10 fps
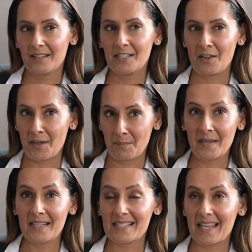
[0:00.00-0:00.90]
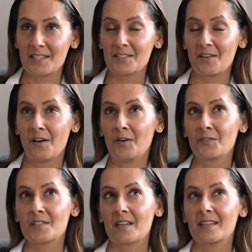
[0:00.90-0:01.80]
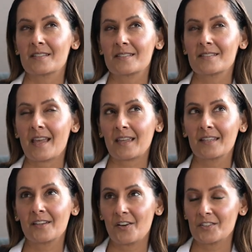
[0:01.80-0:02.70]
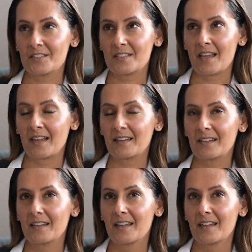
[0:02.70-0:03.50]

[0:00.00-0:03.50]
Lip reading: That being said, after his second heart attack,